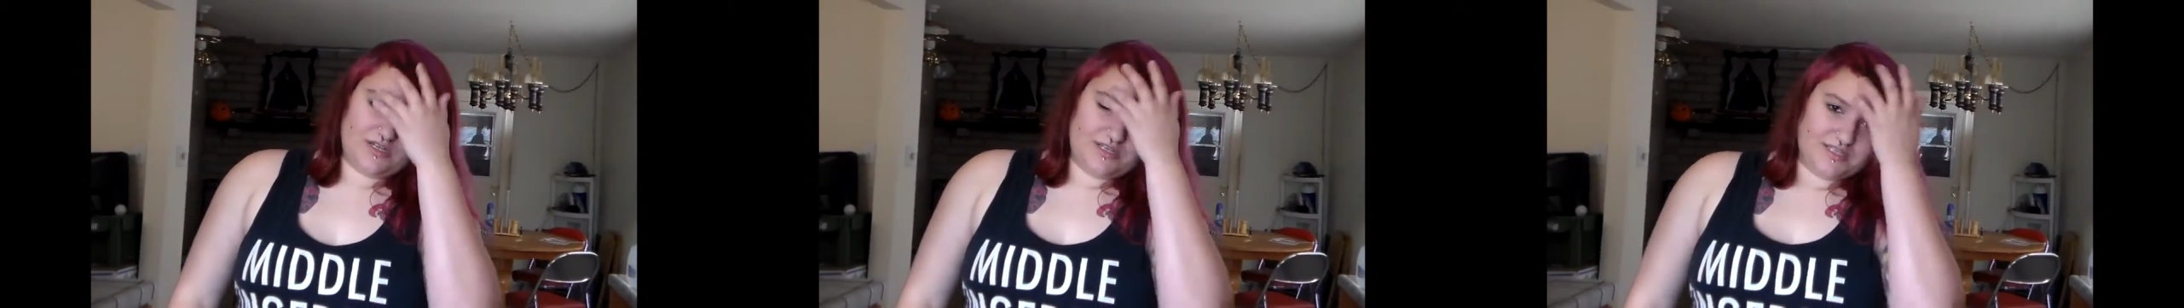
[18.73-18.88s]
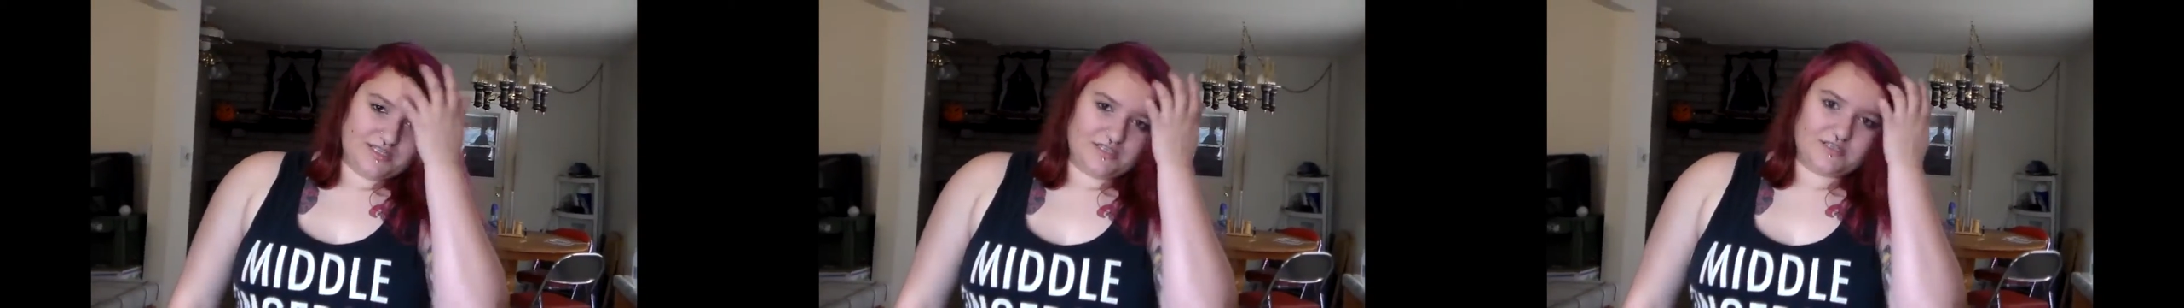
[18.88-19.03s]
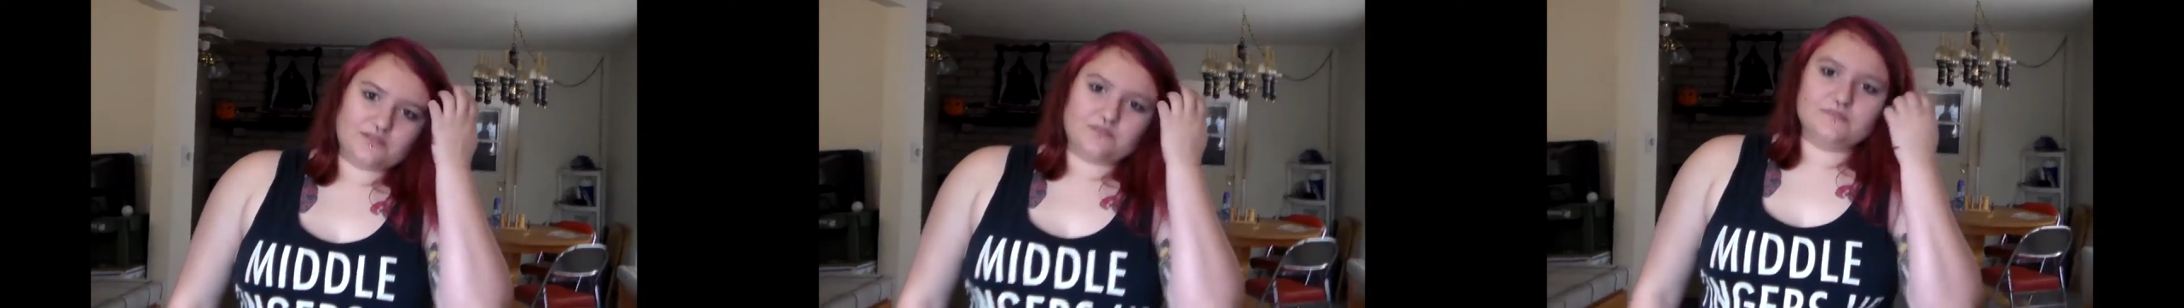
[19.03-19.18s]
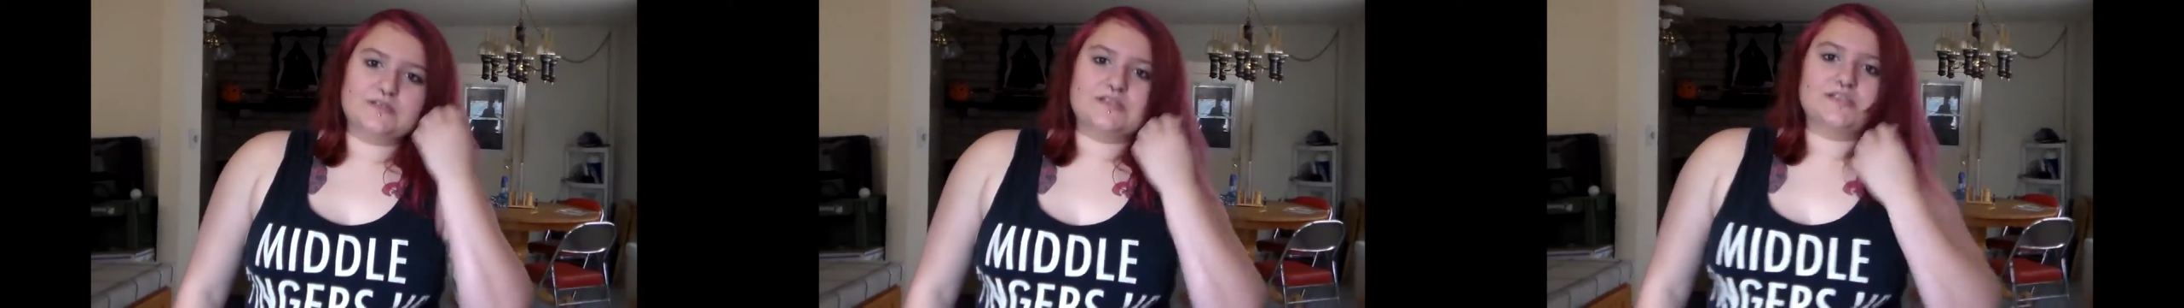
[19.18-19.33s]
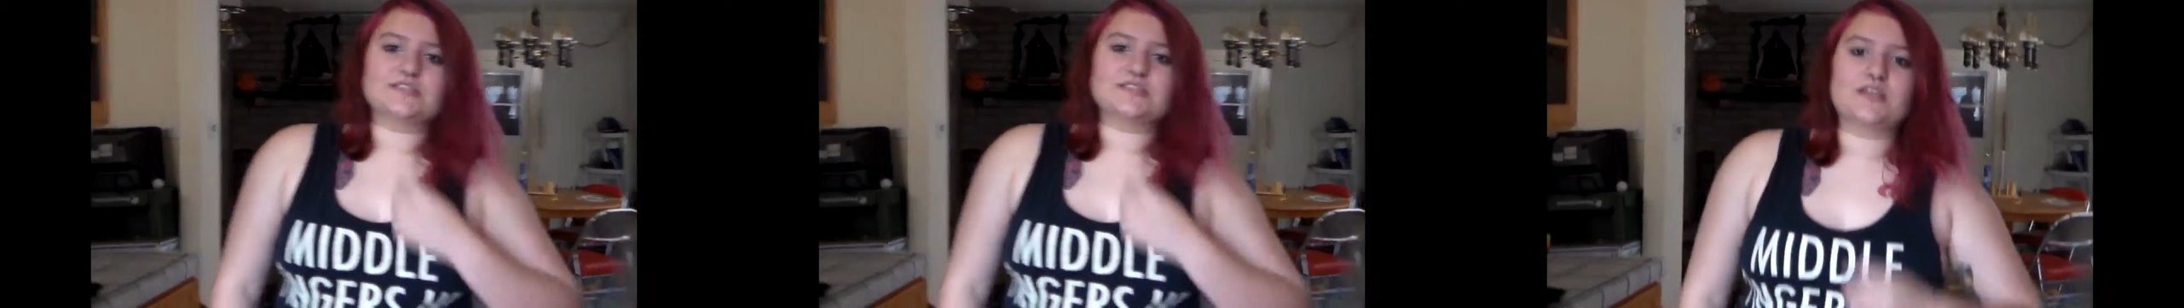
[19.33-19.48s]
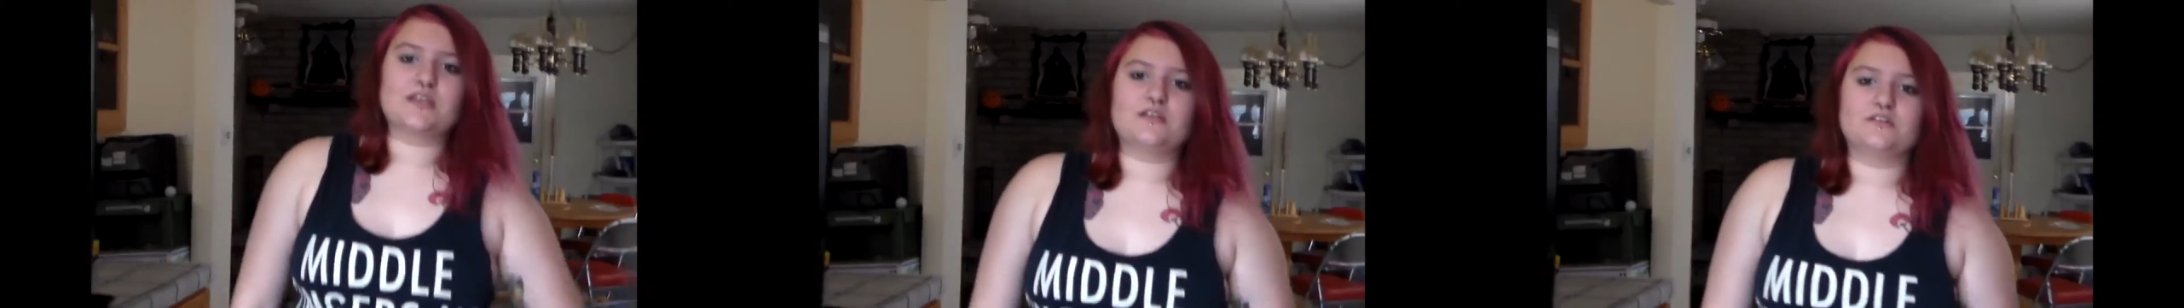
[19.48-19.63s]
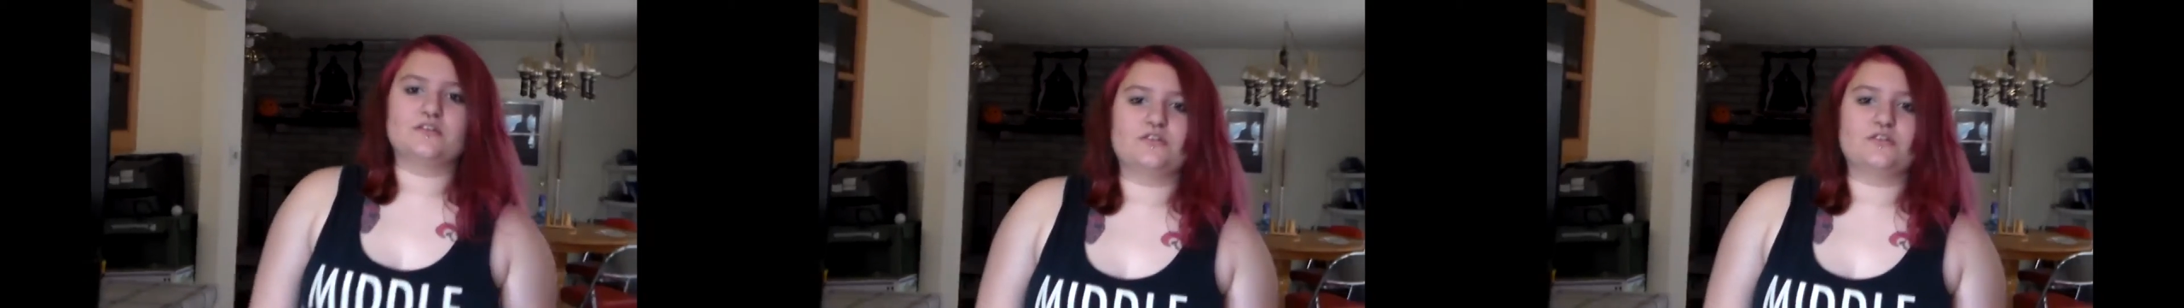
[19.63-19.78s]
really because
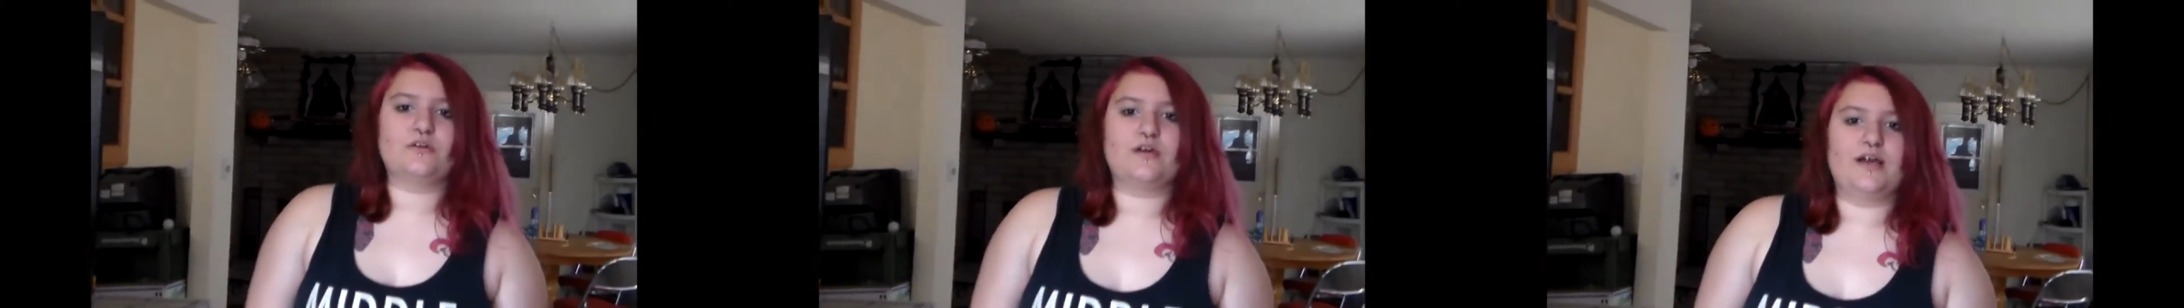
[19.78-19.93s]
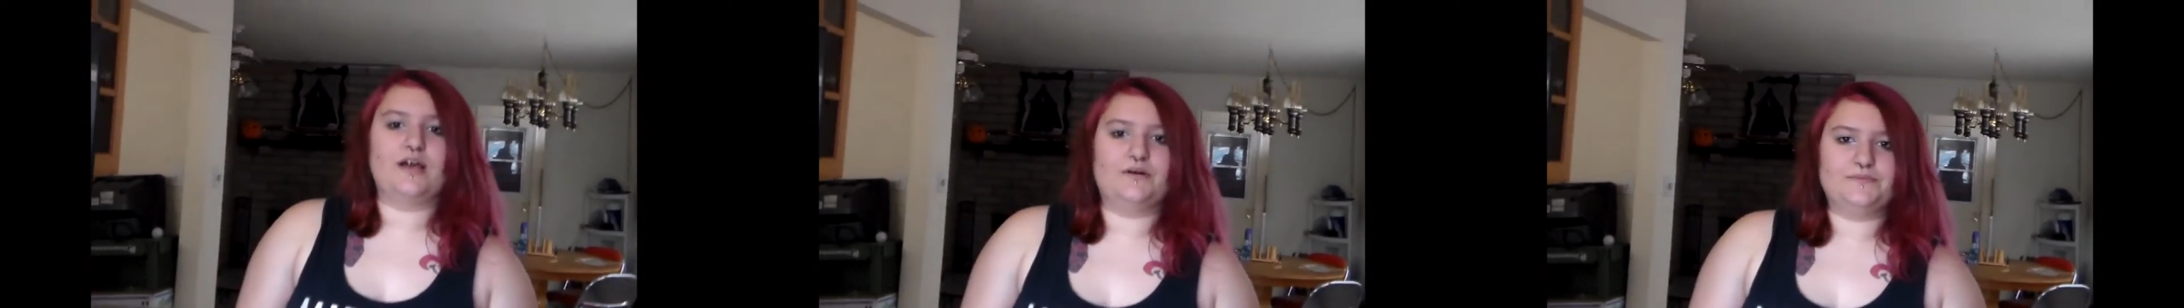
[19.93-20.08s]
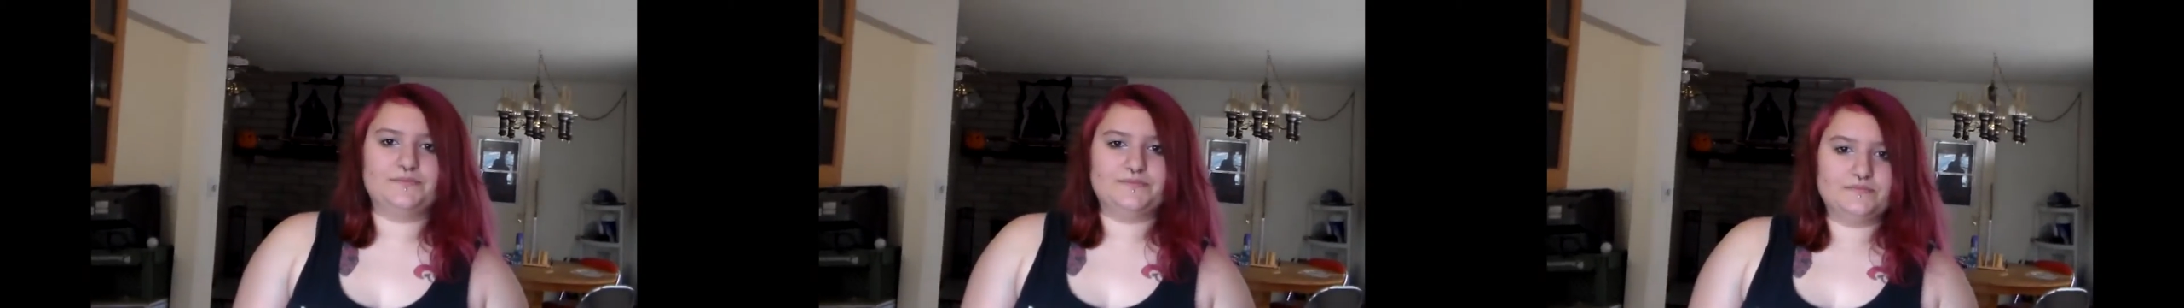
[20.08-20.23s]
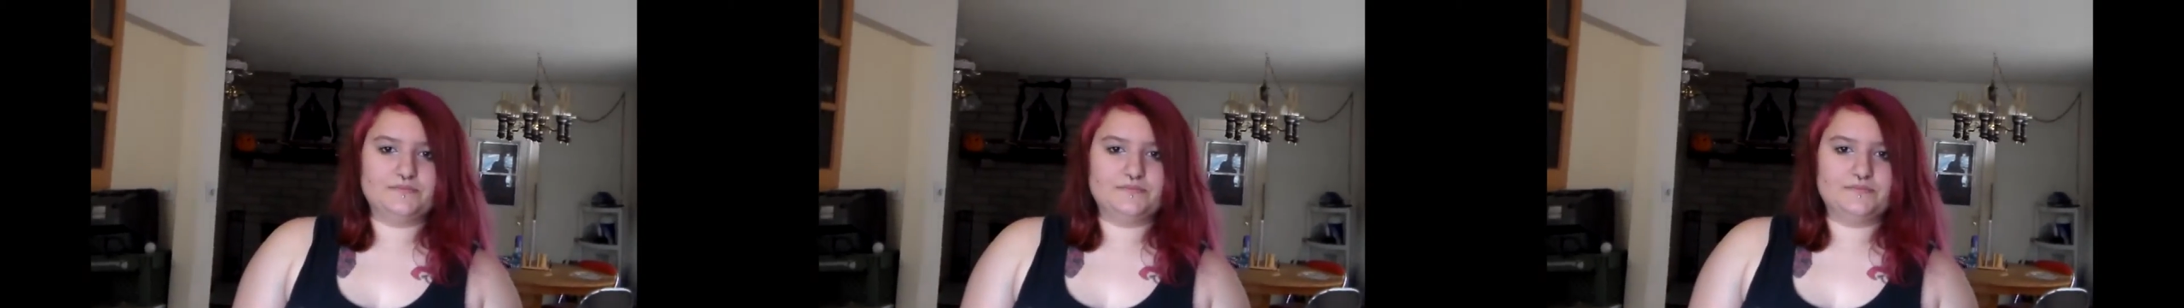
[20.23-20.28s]
I don't know how.